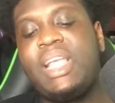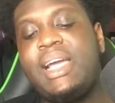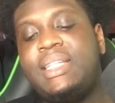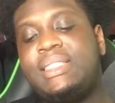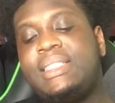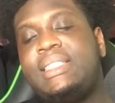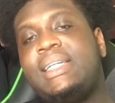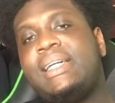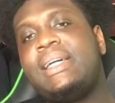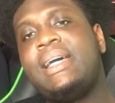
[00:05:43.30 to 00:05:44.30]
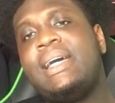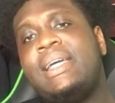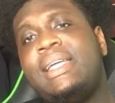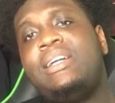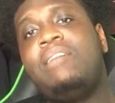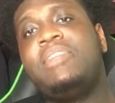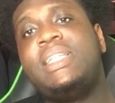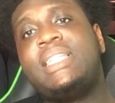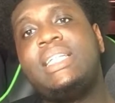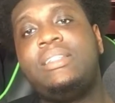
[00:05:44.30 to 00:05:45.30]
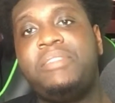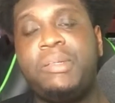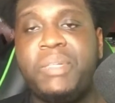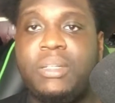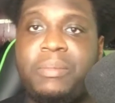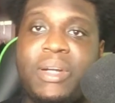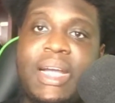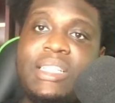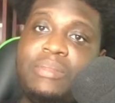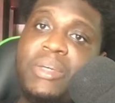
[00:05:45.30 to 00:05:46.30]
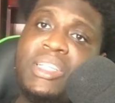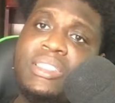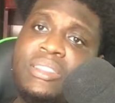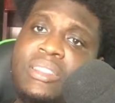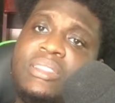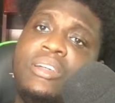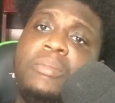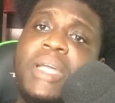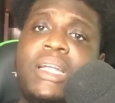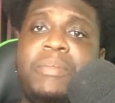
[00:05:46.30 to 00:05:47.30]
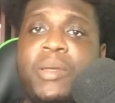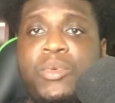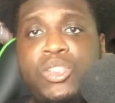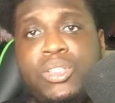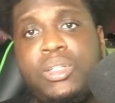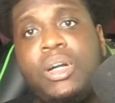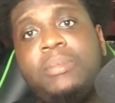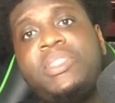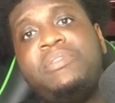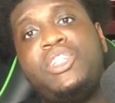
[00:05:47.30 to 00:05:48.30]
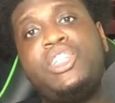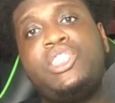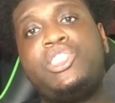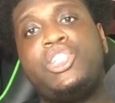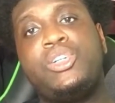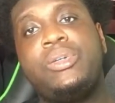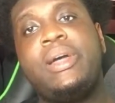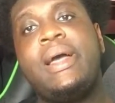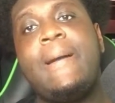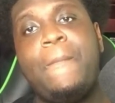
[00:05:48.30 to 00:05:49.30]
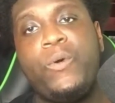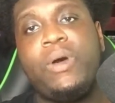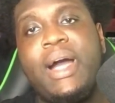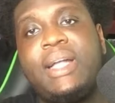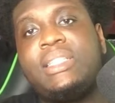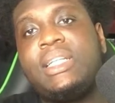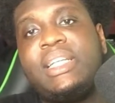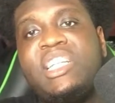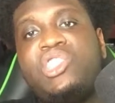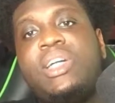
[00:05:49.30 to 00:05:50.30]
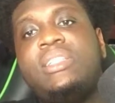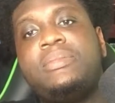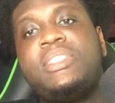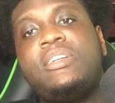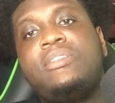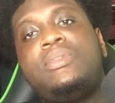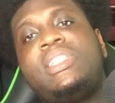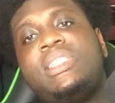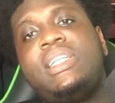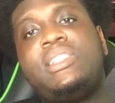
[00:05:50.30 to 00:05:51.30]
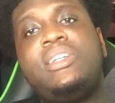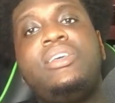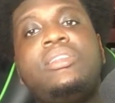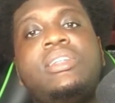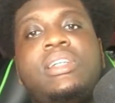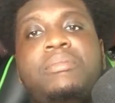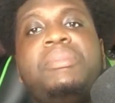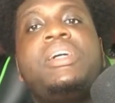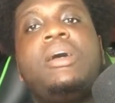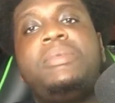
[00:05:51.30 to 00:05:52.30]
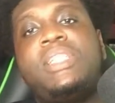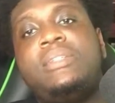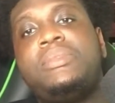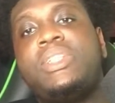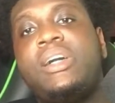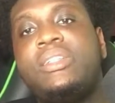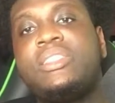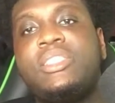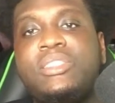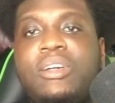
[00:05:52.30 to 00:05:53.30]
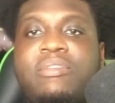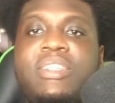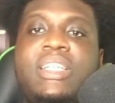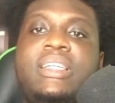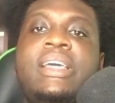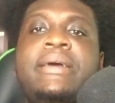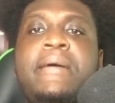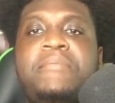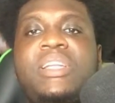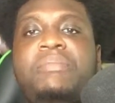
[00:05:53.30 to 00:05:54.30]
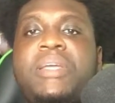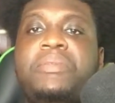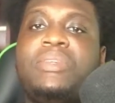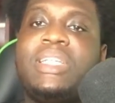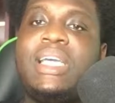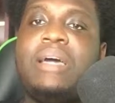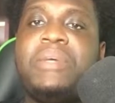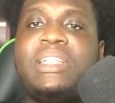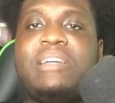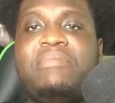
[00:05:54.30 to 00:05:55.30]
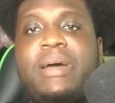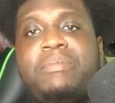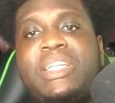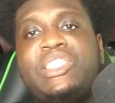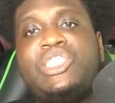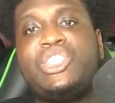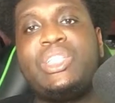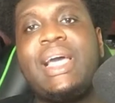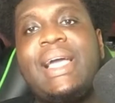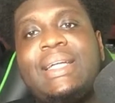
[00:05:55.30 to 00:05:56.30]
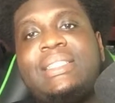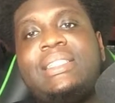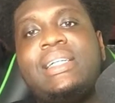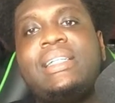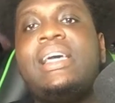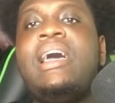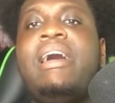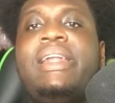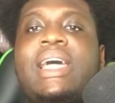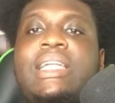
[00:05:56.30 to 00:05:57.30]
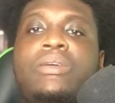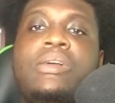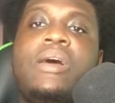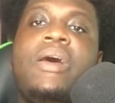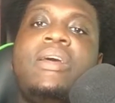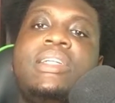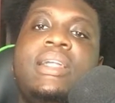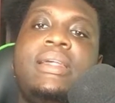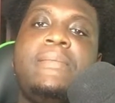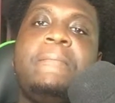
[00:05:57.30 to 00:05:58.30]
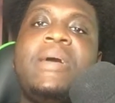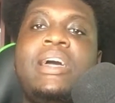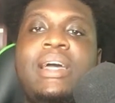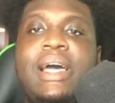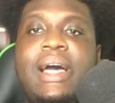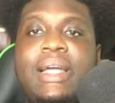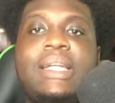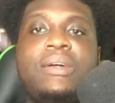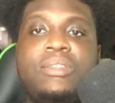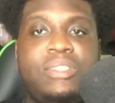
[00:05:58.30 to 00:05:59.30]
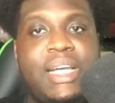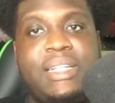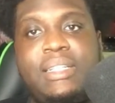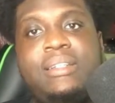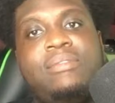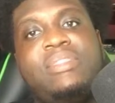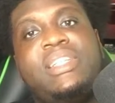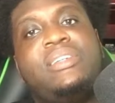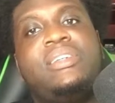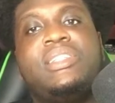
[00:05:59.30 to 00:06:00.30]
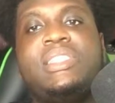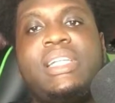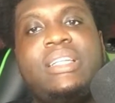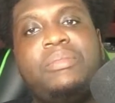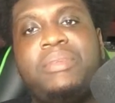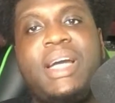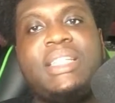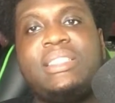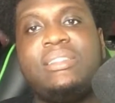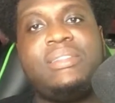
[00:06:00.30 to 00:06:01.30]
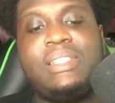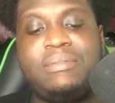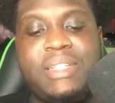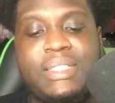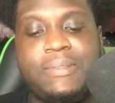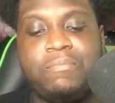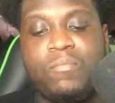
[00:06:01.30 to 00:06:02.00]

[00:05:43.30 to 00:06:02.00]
And he said that he can't really change anything but the price, but he does hope that the people who do come to view his show will actually enjoy themselves, which is actually good on him. Big up James Charles, because not really many people would care about their fan base to that extent that they'll go out on a limb and they'll try and renegotiate the pricing of the event.